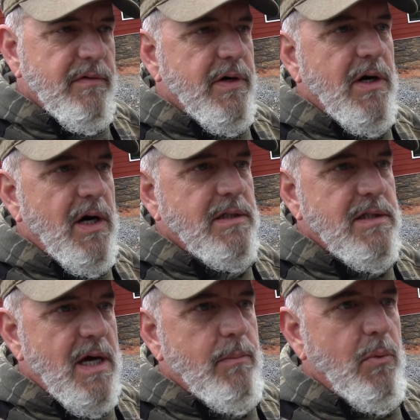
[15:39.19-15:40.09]
very hot
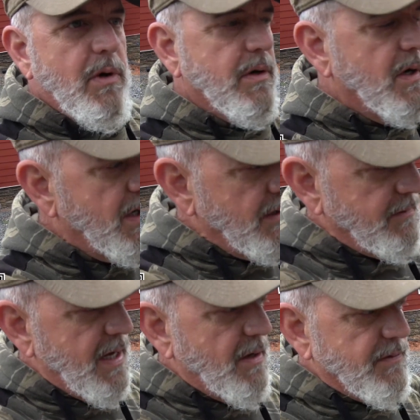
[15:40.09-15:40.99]
tap water
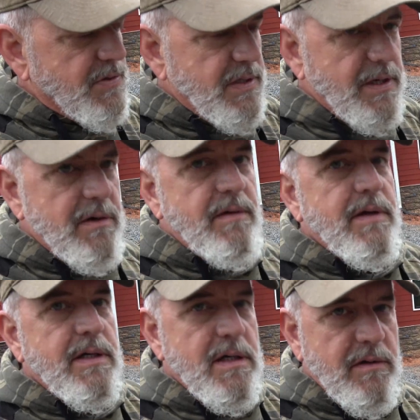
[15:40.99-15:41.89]
down the center and
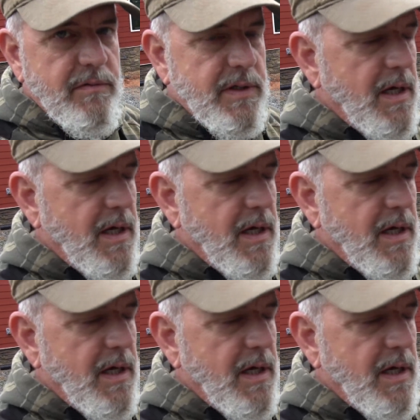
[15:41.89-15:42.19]
then cover it